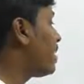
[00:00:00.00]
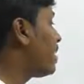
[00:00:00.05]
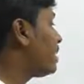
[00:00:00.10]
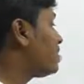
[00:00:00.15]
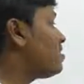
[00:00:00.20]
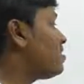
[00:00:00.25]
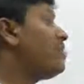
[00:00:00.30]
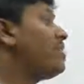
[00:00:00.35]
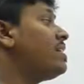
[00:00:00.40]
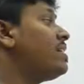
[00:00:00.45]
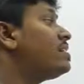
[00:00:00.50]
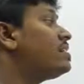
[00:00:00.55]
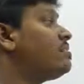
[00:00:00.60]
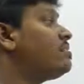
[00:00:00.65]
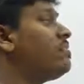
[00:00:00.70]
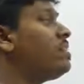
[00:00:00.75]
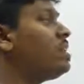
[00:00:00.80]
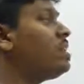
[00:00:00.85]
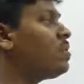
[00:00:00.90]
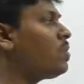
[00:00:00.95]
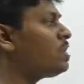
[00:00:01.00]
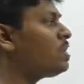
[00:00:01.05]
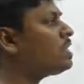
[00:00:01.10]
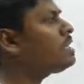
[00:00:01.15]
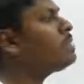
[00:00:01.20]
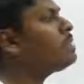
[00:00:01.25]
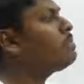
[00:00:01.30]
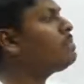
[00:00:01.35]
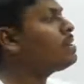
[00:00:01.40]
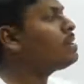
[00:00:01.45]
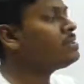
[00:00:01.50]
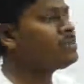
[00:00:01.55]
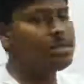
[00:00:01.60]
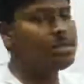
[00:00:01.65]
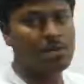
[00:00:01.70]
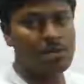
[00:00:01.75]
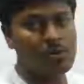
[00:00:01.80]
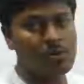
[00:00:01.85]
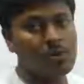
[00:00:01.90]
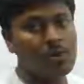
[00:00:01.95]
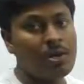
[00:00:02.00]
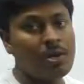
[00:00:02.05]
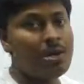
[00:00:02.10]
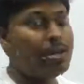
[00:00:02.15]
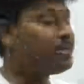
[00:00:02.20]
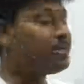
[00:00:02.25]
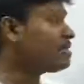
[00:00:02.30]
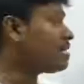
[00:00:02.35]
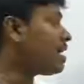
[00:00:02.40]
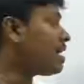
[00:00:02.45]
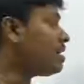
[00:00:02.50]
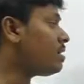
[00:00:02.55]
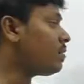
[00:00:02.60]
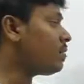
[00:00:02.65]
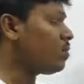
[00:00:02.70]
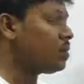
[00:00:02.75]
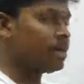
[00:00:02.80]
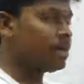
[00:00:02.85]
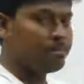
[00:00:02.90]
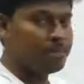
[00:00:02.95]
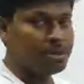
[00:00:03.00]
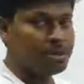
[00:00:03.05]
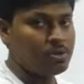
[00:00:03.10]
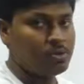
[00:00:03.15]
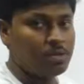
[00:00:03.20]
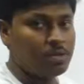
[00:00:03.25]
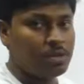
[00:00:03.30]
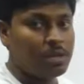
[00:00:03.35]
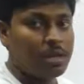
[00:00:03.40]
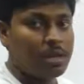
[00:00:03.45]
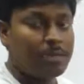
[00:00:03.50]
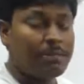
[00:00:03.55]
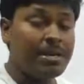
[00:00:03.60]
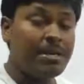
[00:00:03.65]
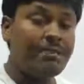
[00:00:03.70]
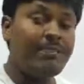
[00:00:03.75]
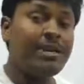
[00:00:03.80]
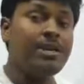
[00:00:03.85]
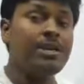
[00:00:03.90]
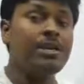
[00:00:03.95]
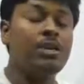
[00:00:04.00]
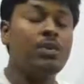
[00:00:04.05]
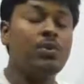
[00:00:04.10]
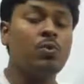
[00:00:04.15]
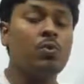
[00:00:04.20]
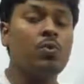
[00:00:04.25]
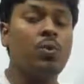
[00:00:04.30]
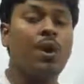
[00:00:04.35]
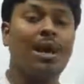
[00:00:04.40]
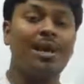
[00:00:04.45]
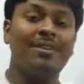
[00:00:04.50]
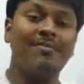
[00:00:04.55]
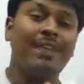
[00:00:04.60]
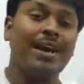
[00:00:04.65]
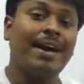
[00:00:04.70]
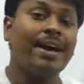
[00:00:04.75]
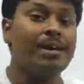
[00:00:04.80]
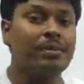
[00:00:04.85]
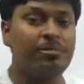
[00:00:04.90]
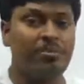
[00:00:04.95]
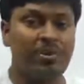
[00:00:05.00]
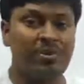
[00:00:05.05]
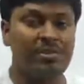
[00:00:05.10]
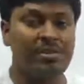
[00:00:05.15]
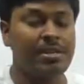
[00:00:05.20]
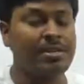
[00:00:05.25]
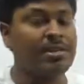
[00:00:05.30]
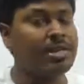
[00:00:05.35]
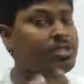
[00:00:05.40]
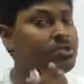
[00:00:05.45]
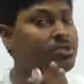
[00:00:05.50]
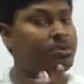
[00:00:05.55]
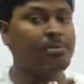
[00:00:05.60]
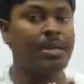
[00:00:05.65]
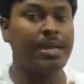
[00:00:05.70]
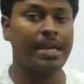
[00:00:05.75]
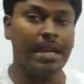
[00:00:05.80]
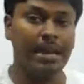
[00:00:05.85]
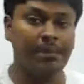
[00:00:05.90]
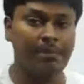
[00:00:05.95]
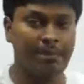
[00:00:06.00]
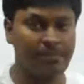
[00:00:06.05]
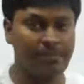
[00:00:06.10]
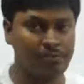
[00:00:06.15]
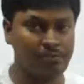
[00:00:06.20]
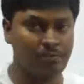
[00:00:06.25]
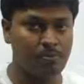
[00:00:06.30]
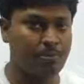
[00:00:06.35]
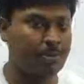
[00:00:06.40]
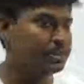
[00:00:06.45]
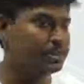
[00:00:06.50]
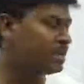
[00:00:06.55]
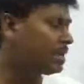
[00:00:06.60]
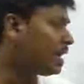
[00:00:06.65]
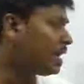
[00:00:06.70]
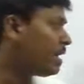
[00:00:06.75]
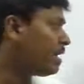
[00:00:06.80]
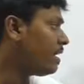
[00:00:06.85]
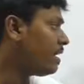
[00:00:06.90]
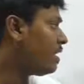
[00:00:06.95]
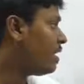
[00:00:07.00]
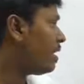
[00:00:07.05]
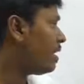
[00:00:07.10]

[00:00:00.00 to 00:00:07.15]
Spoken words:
So friends, we know that the person Q is at row number 2. Between Q and vacant position there should be a gap of 2 persons, right?